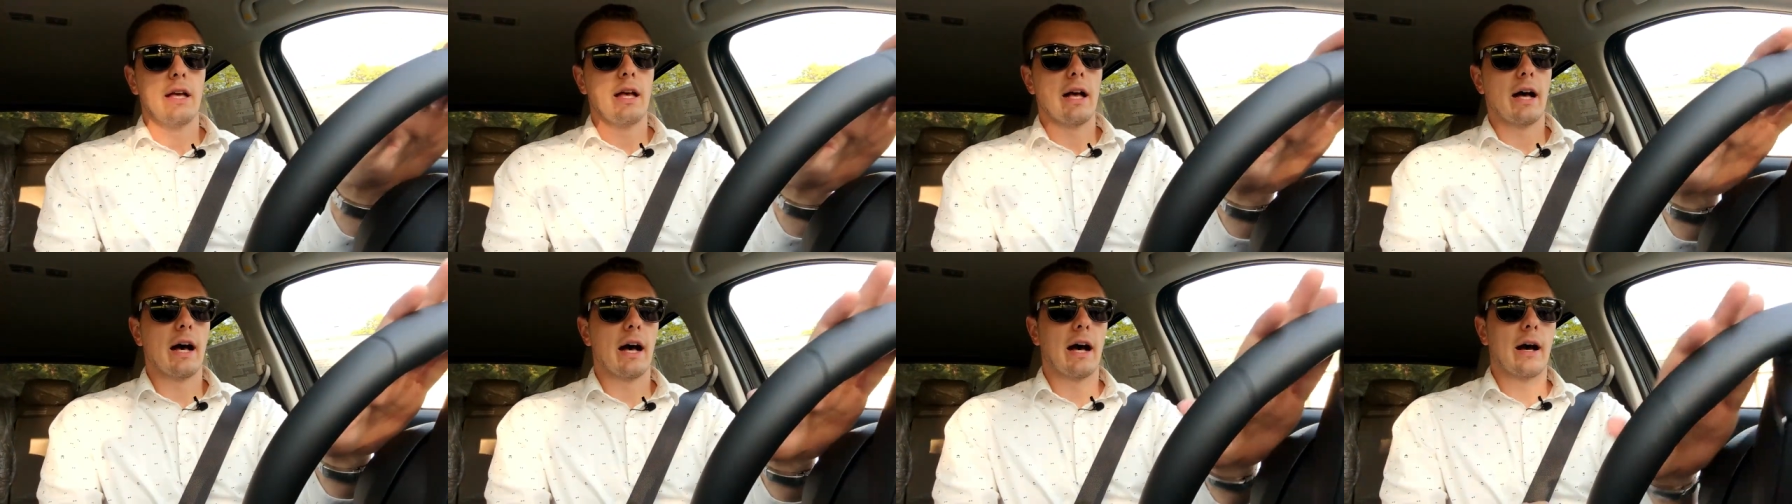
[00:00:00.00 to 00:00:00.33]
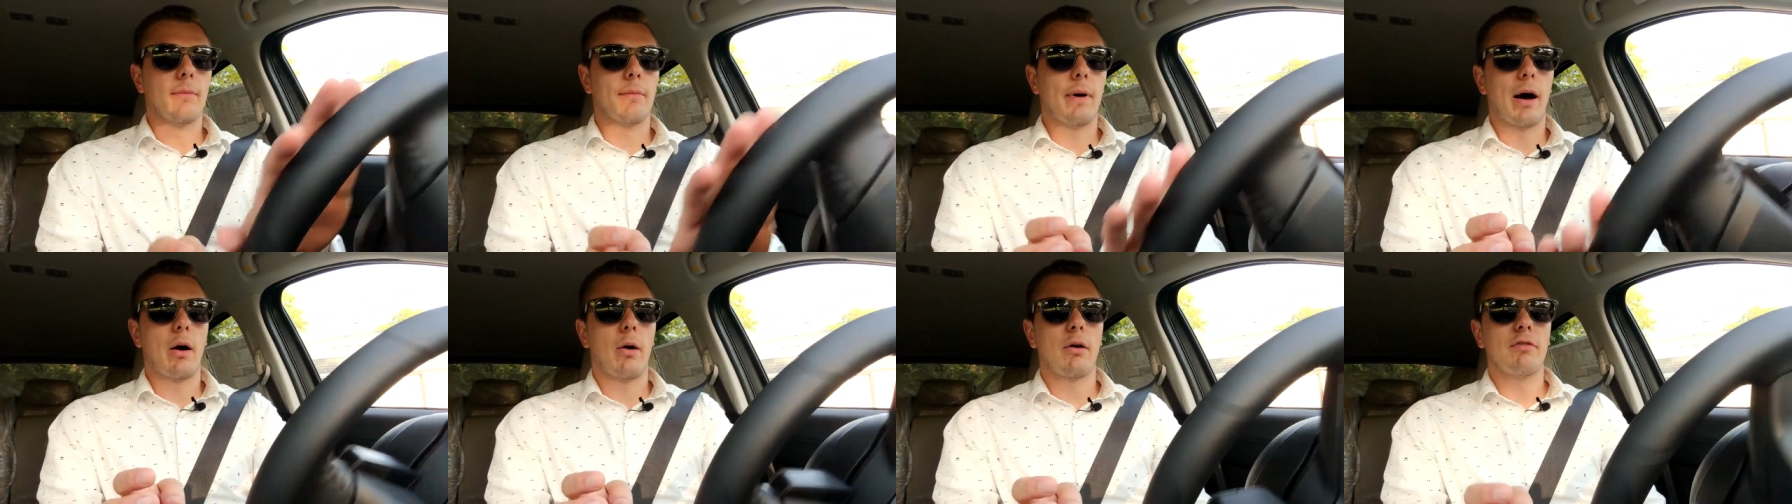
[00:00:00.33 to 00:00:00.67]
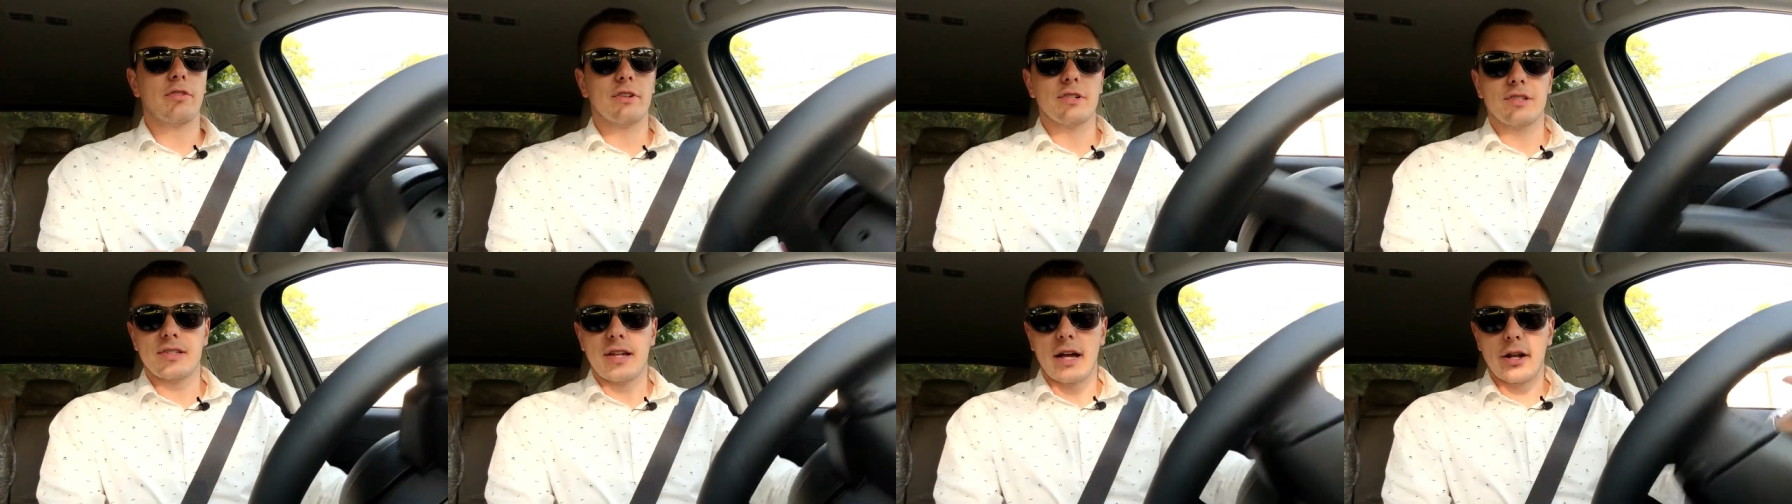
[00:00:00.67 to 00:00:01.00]
Um,
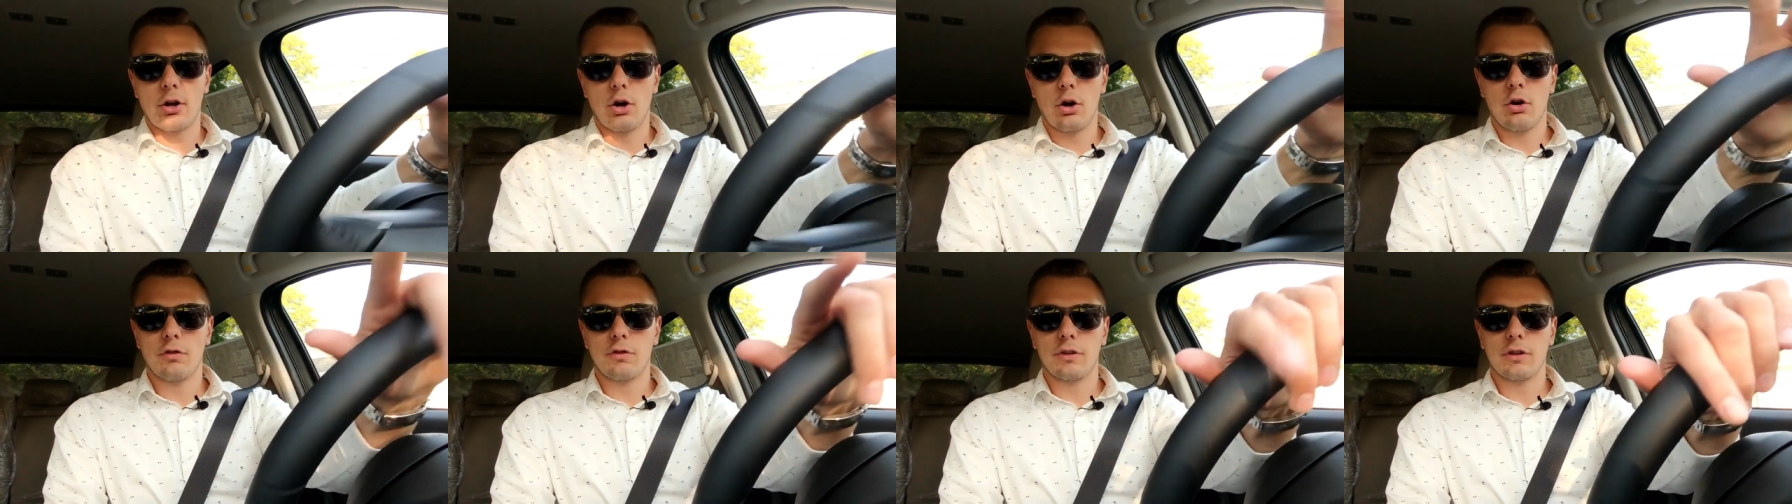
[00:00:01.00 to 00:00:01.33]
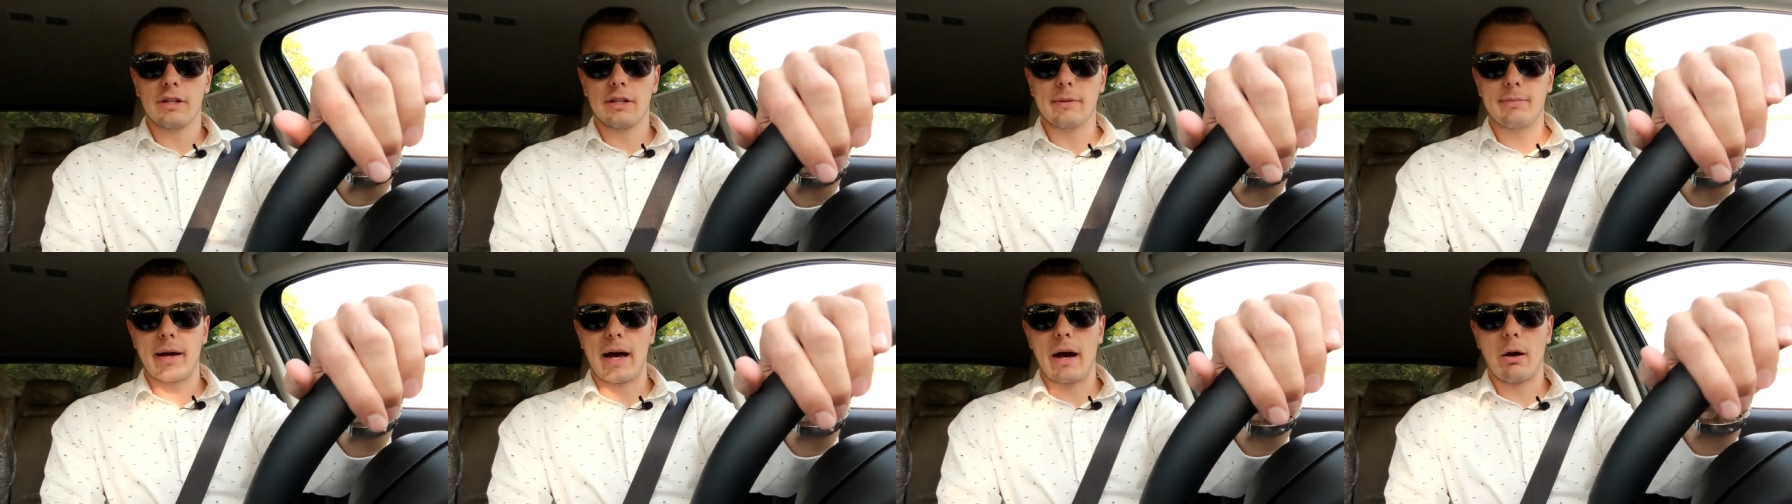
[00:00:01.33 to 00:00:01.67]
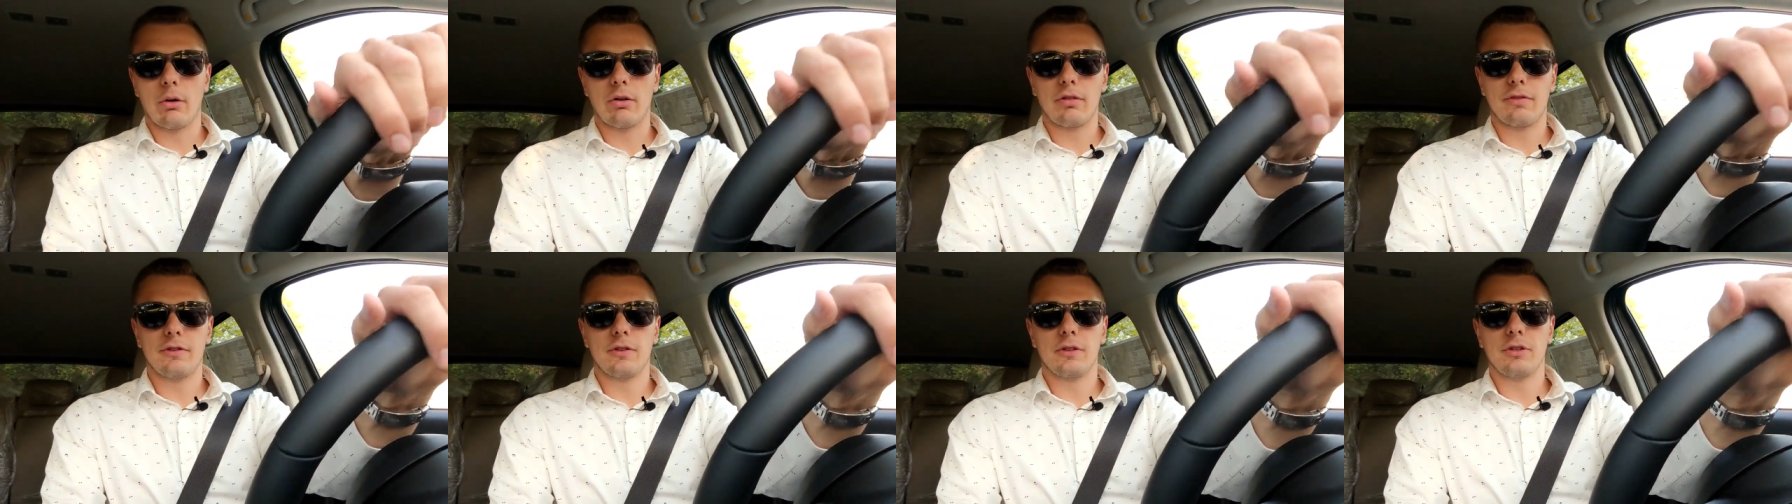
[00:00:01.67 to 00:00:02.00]
however, it's not overly
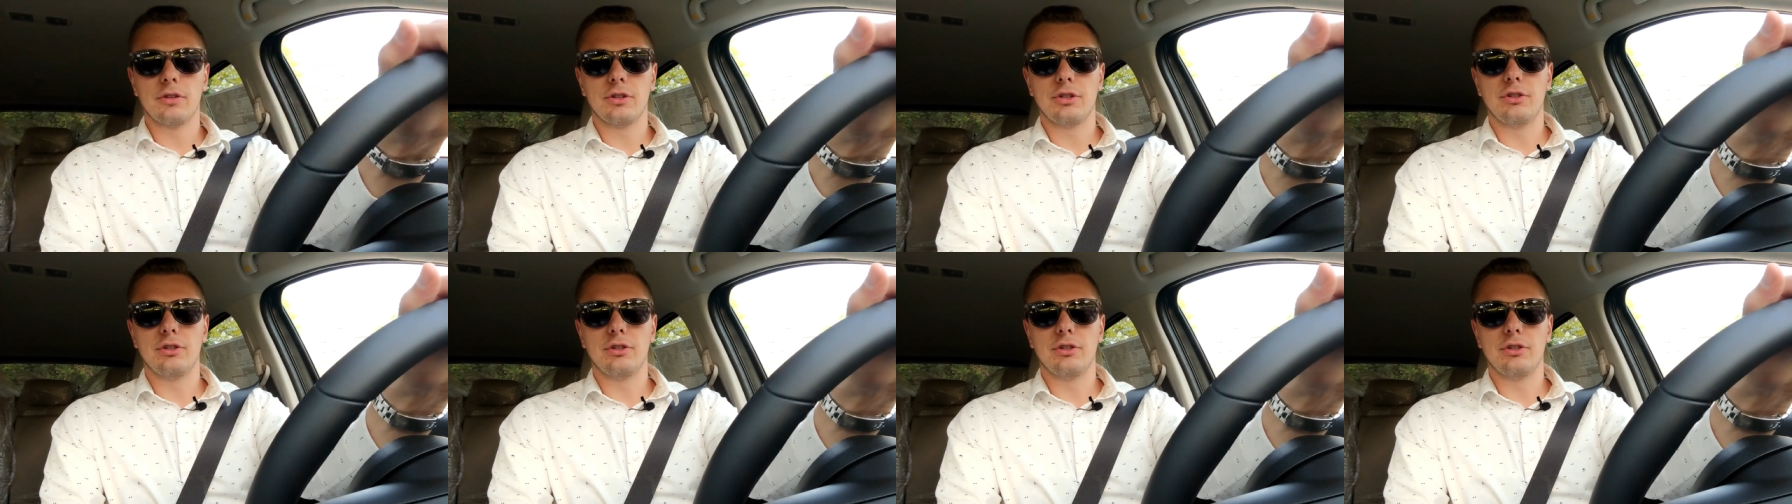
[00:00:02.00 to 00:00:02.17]
powerful.